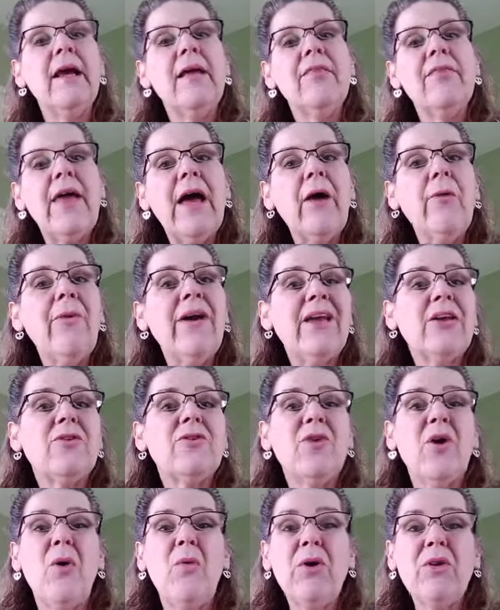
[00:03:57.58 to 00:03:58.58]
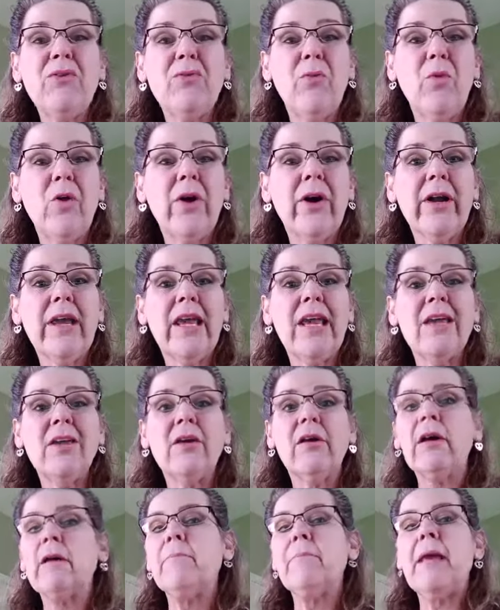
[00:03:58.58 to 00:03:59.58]
That way you know it's working.
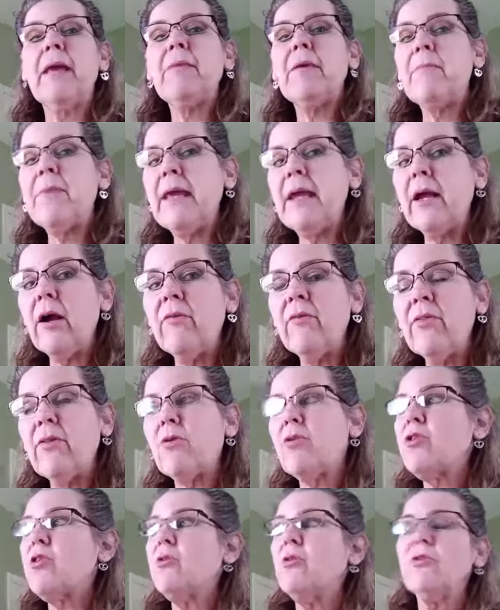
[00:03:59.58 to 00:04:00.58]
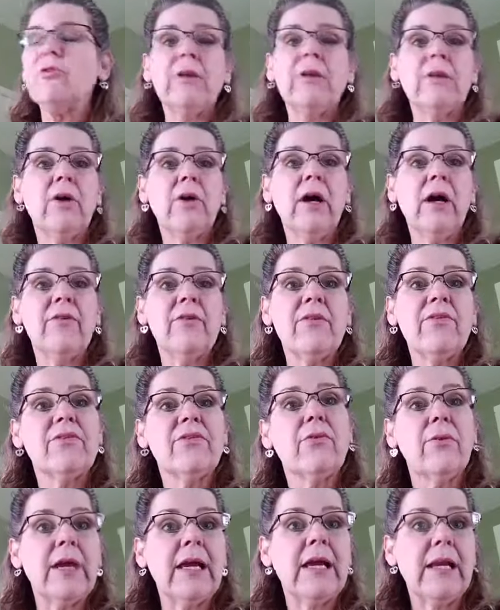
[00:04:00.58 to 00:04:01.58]
You can maybe peek over their shoulder and look on the
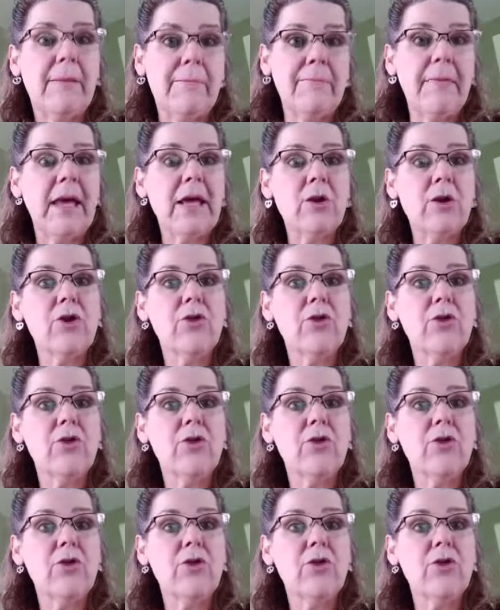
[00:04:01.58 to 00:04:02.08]
screen and make